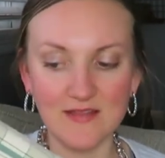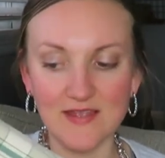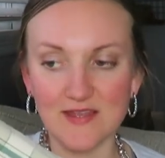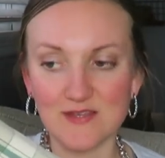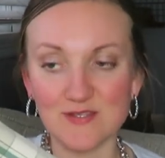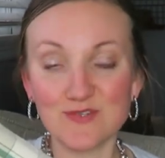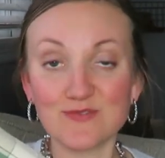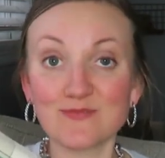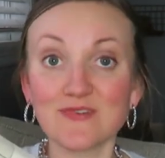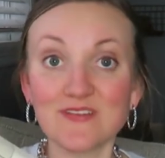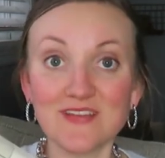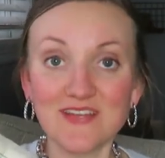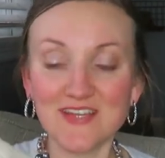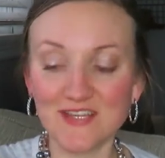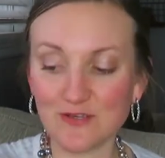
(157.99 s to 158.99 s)
It is
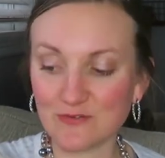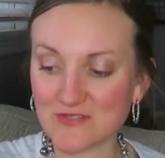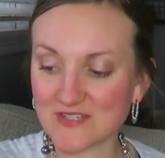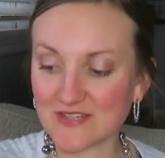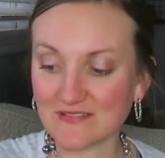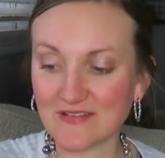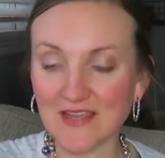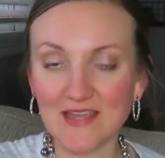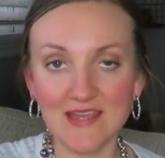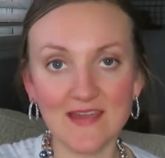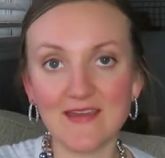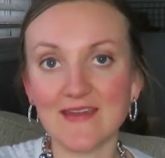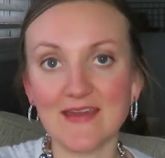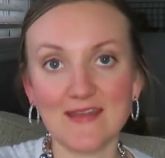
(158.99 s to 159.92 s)
really cute, I like it,